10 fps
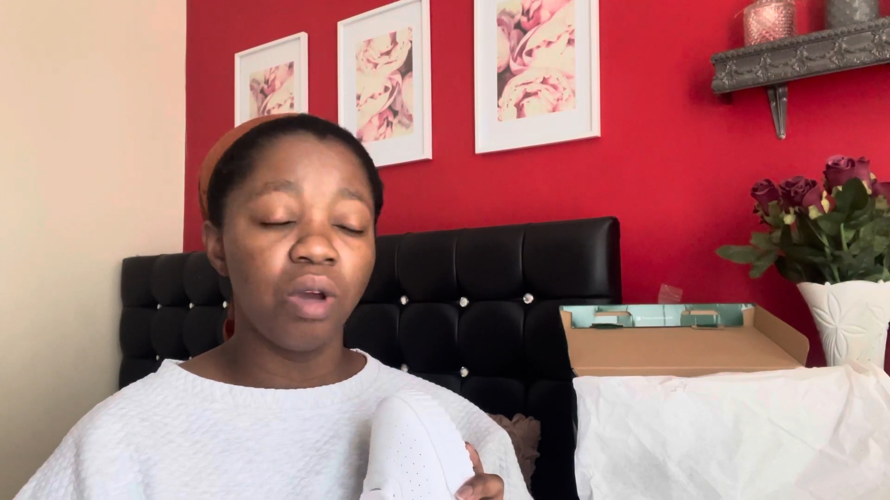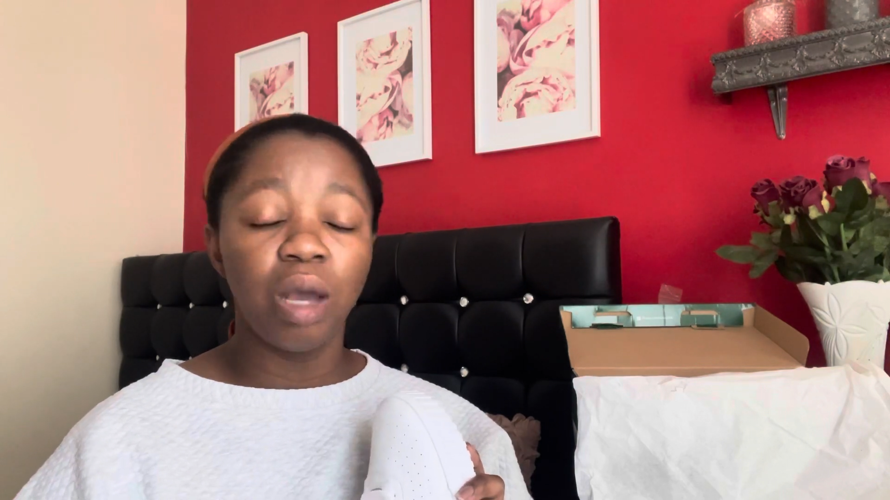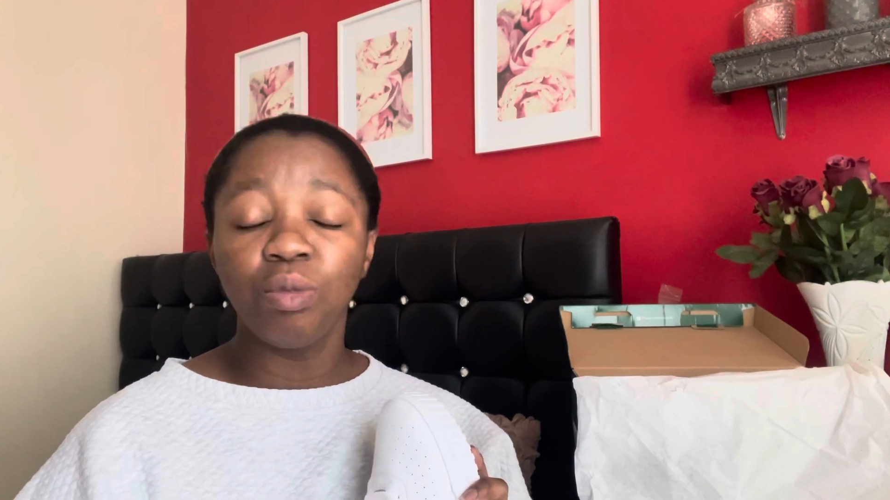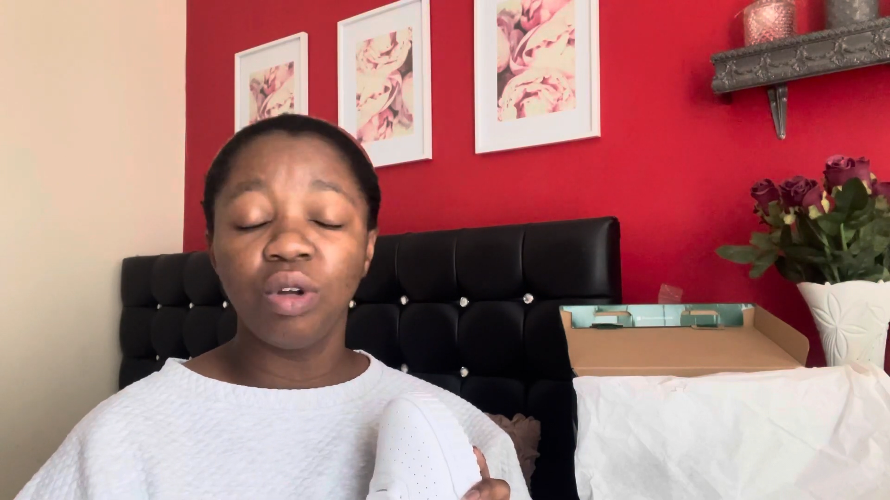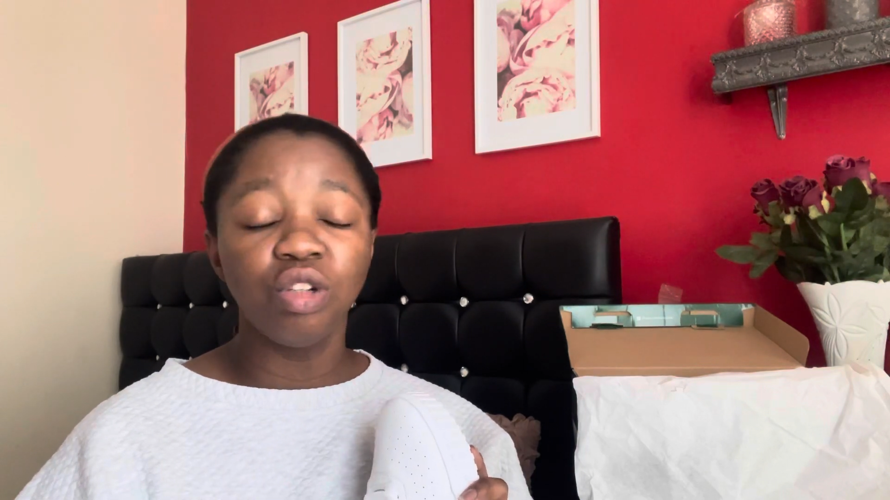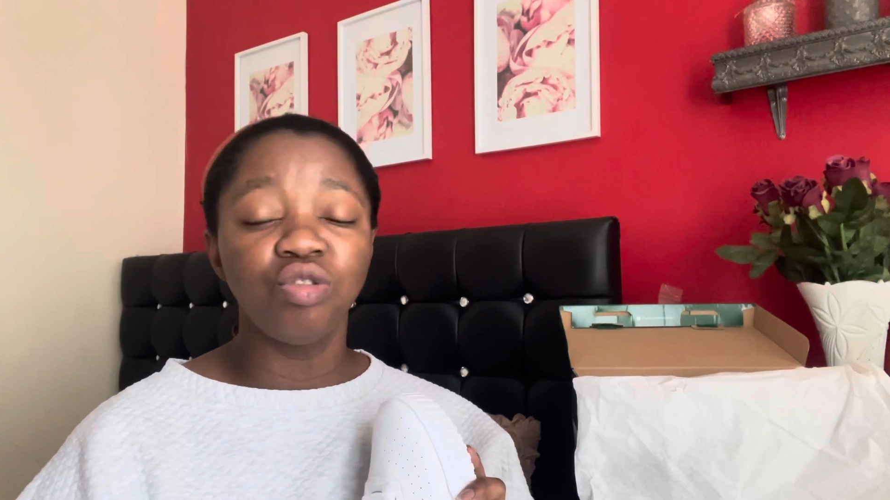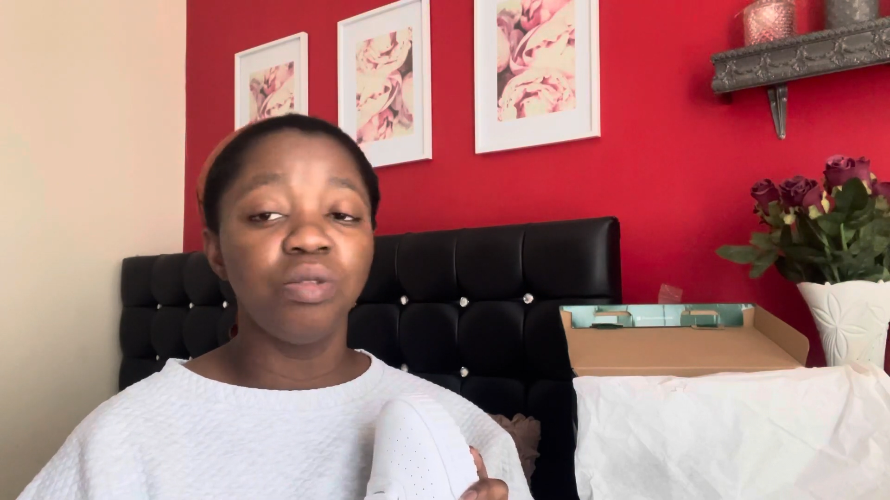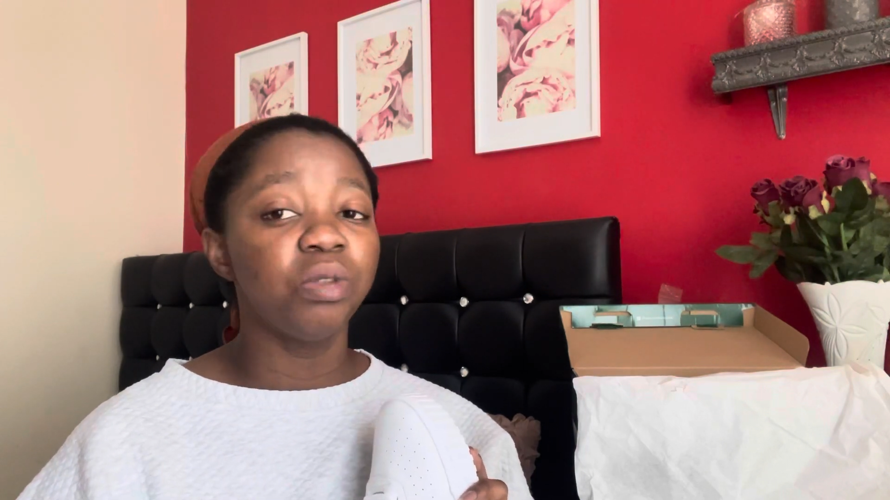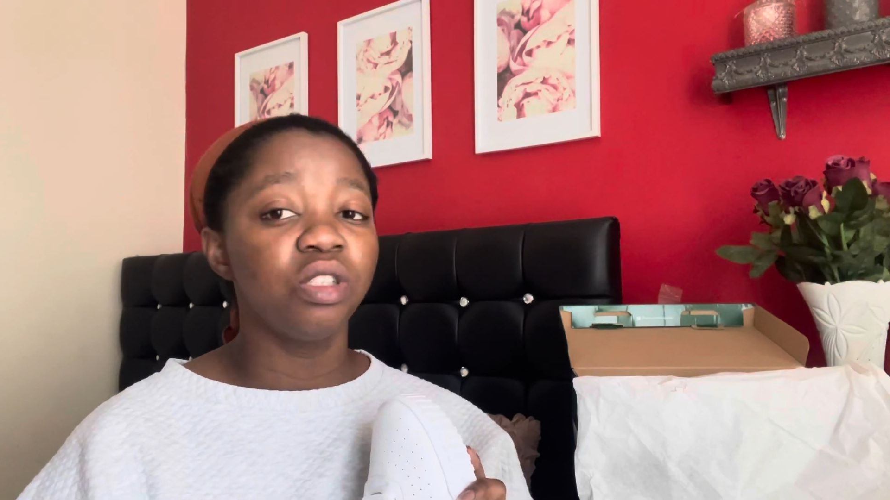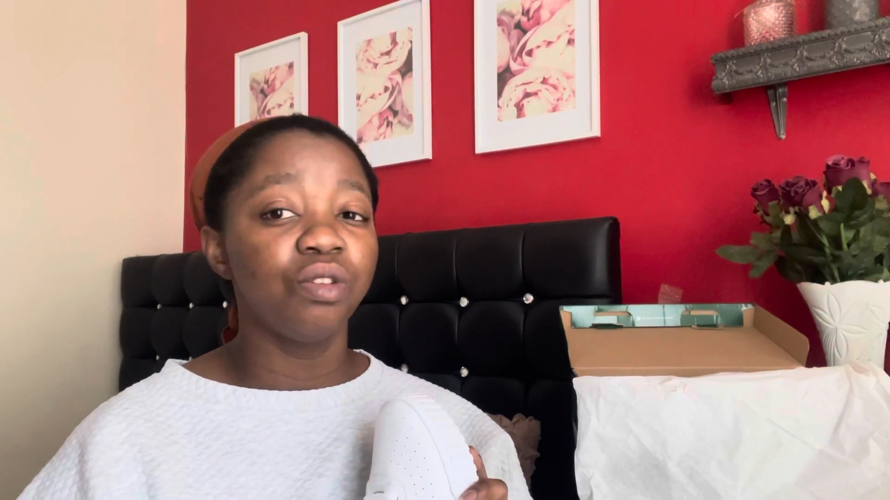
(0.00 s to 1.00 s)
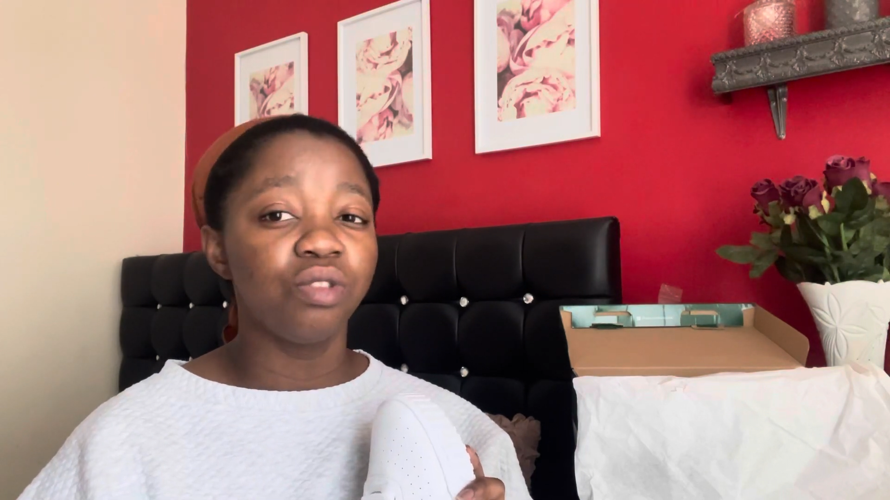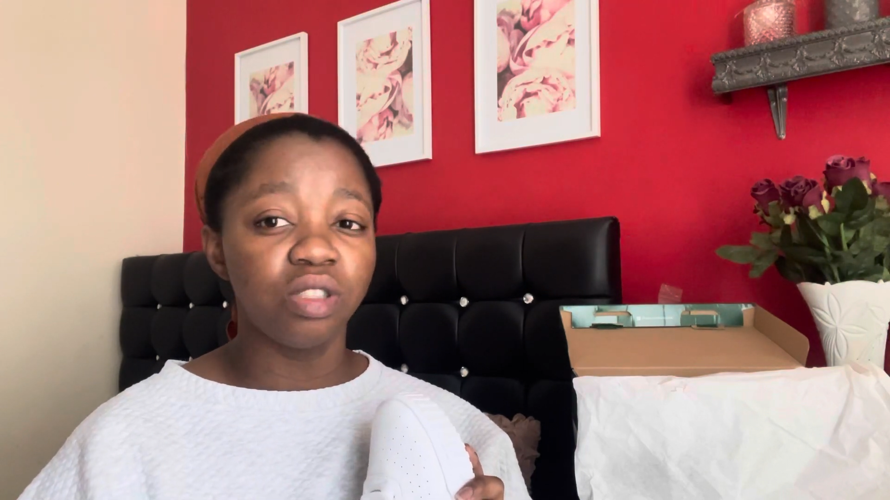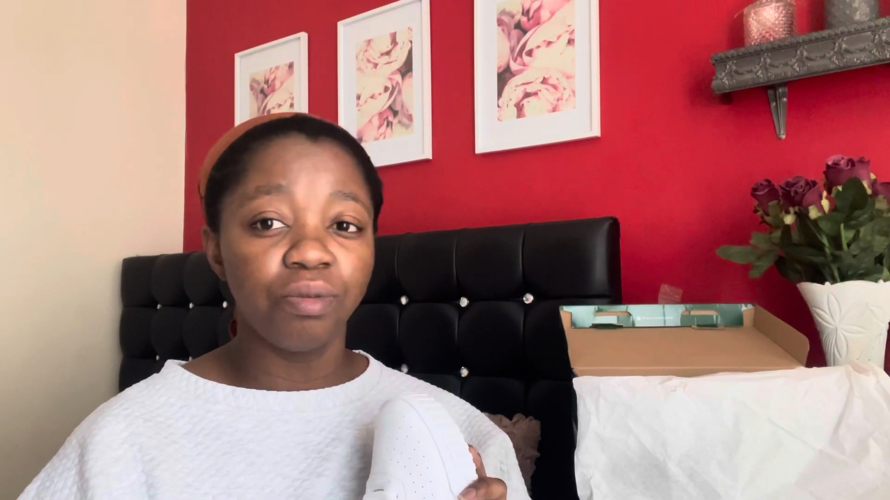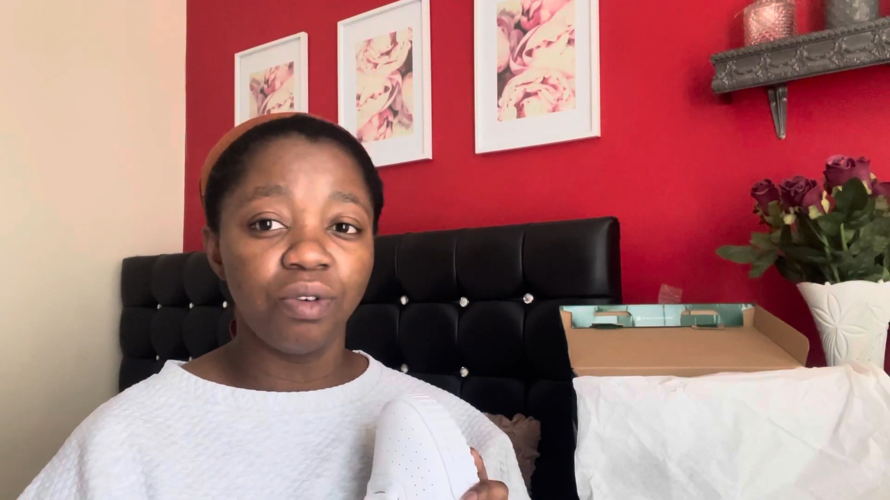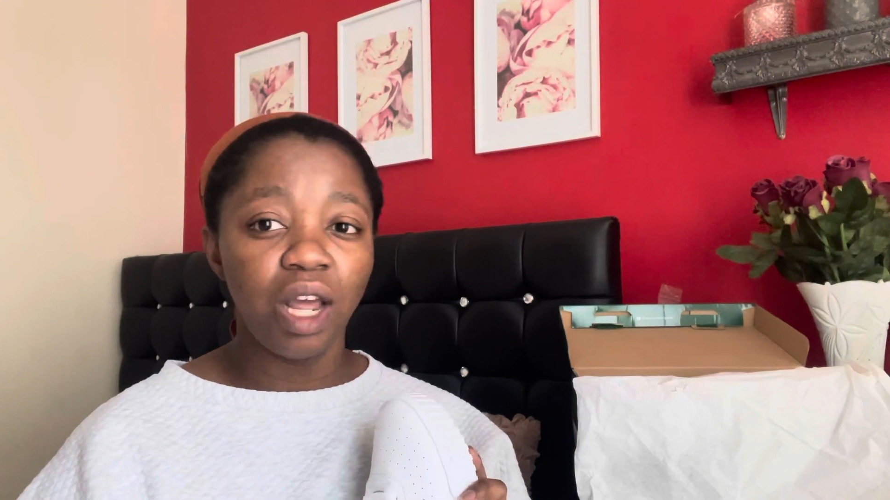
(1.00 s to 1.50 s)
I'm gonna treat myself to
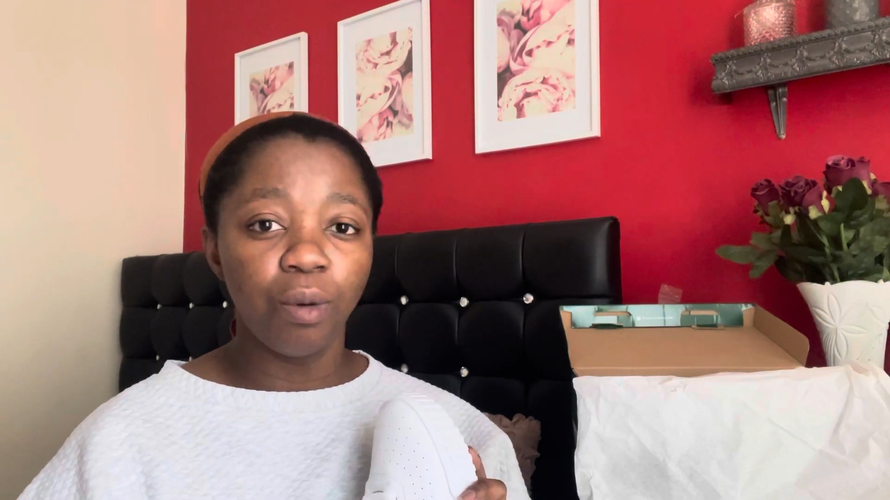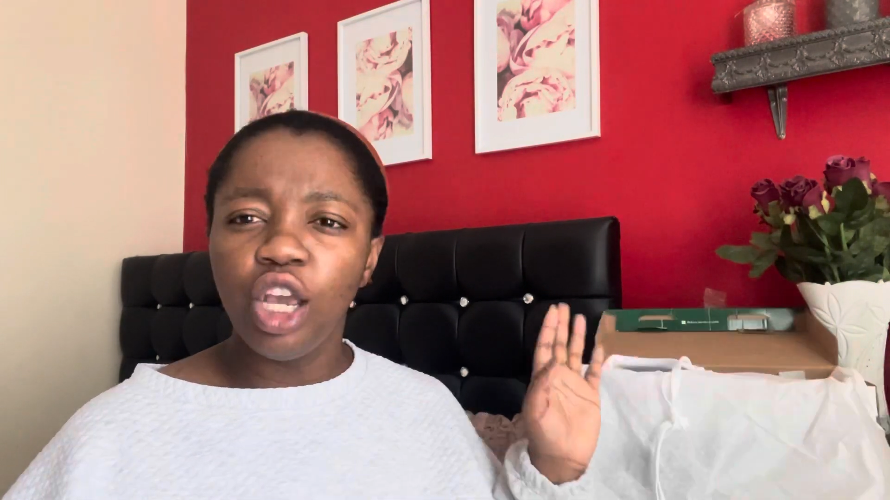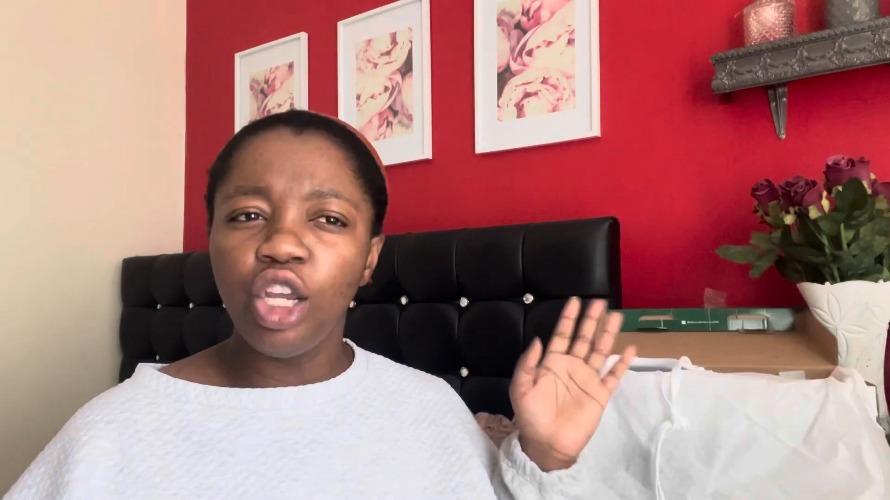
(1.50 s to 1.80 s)
some flowers.